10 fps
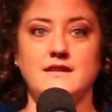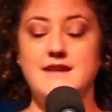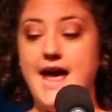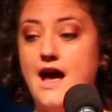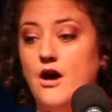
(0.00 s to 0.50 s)

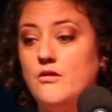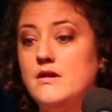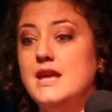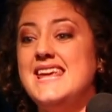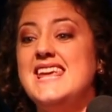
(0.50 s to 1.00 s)
Now,
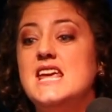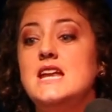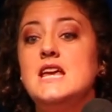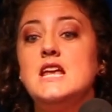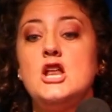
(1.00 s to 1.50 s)

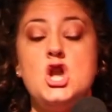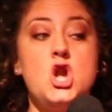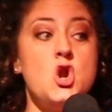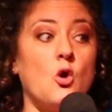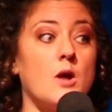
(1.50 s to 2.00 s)
any
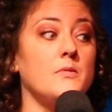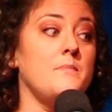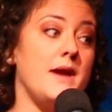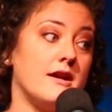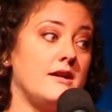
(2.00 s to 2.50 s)

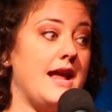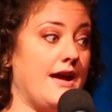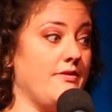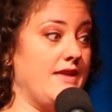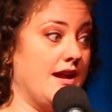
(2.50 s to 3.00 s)
normal parent
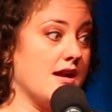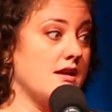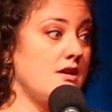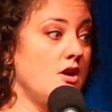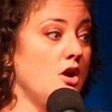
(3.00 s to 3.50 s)
out
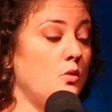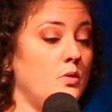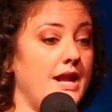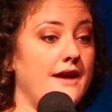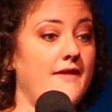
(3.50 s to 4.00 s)
there
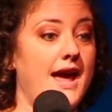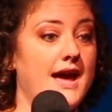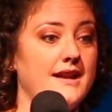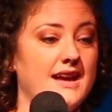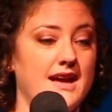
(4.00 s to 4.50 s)
would have
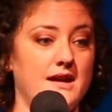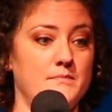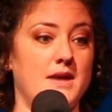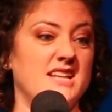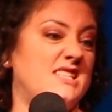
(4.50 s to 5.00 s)
had
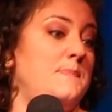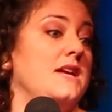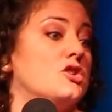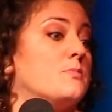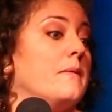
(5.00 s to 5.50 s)
a
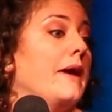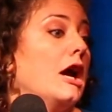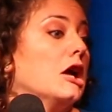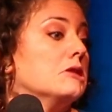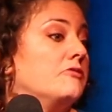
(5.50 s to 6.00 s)
speech
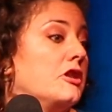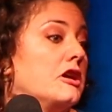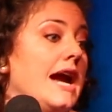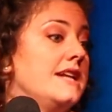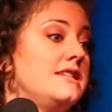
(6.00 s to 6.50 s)
prepared for
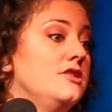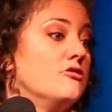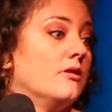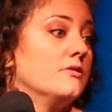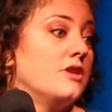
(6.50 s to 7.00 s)
their
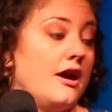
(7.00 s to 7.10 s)
18-year-old